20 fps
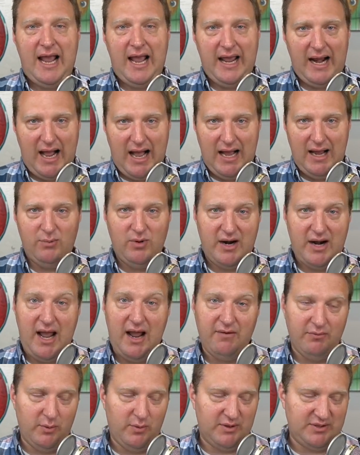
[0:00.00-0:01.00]
And I want
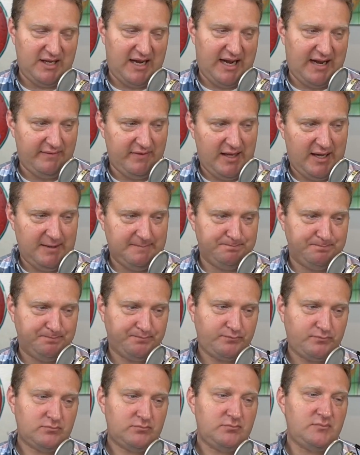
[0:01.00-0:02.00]
everyone to have that.
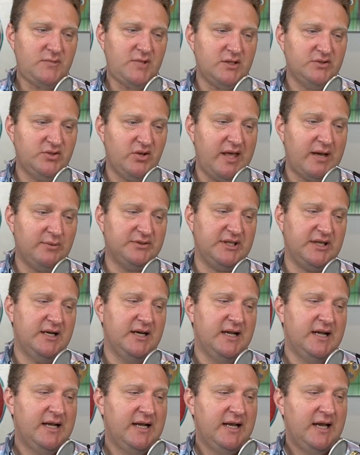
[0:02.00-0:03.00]
So that was
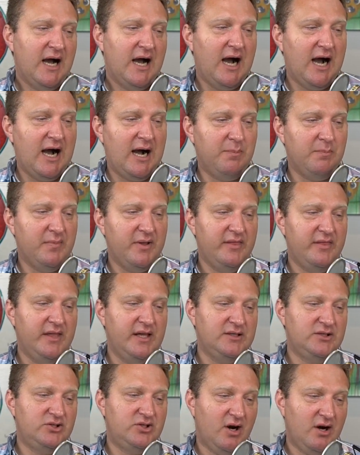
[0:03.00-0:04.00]
it. Um,
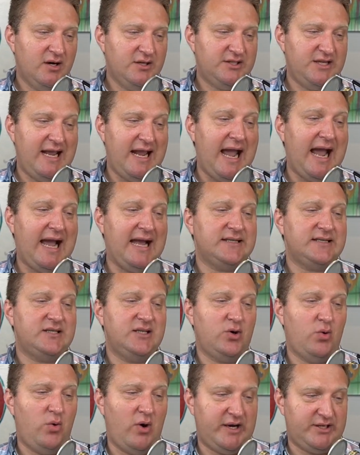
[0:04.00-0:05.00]
then Darcy asked
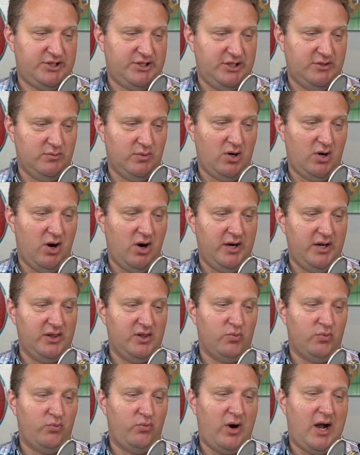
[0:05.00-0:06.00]
a question regarding
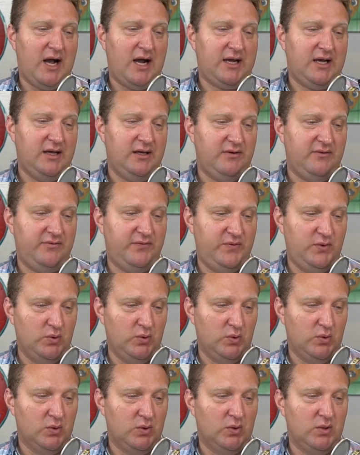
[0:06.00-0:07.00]
the rocket
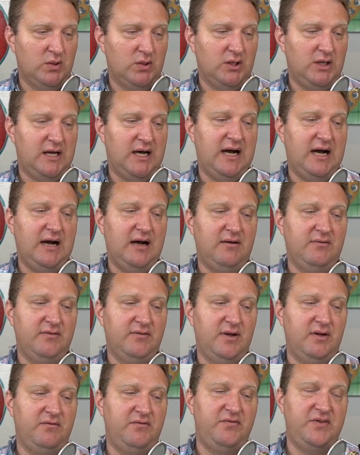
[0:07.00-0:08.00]
fuel uh,
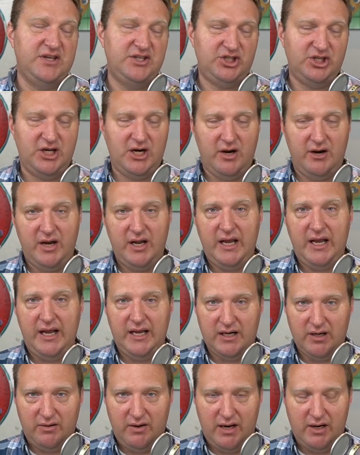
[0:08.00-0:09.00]
visionary
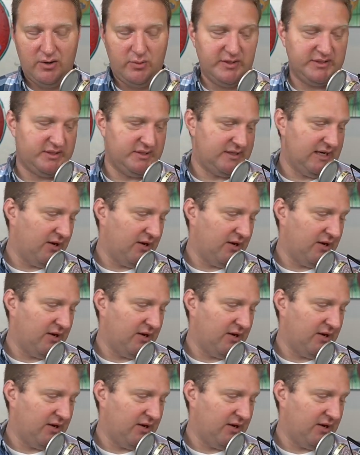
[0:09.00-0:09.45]
integrator quizzes.